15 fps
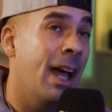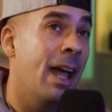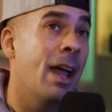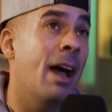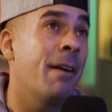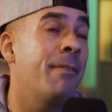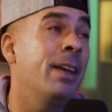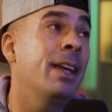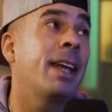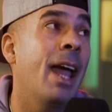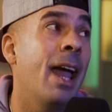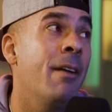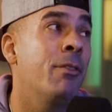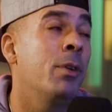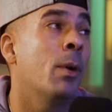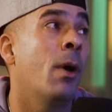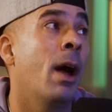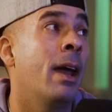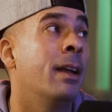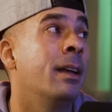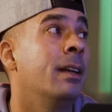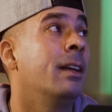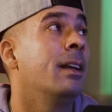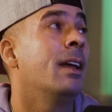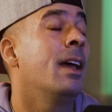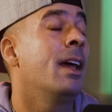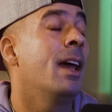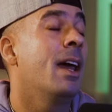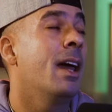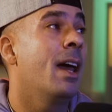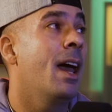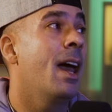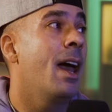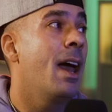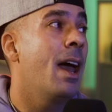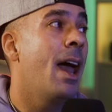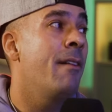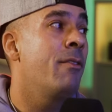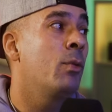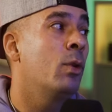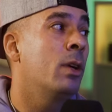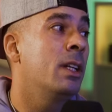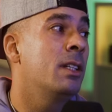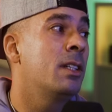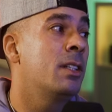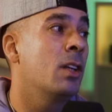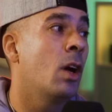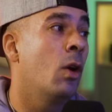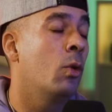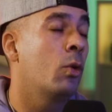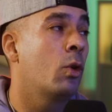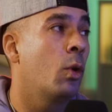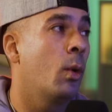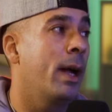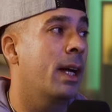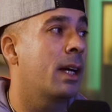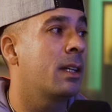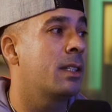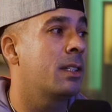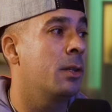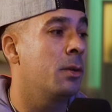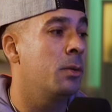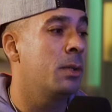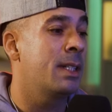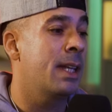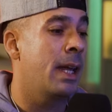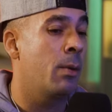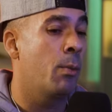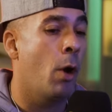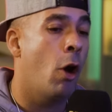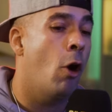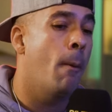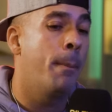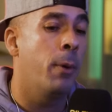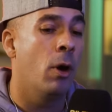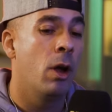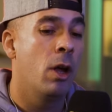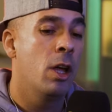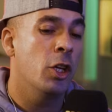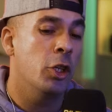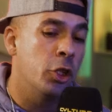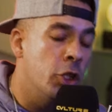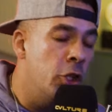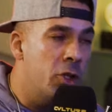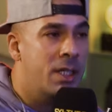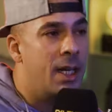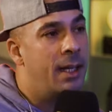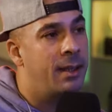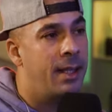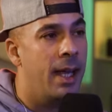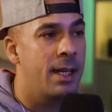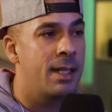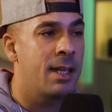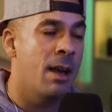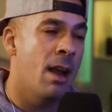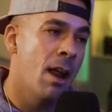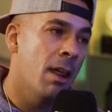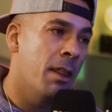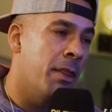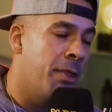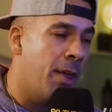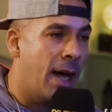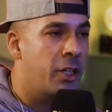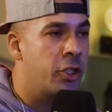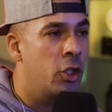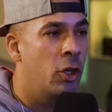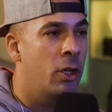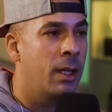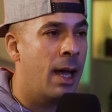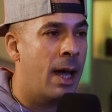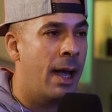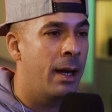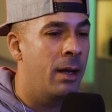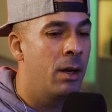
like, I think everyone, and everyone is so quick to say, oh, but you said this and that's your lie.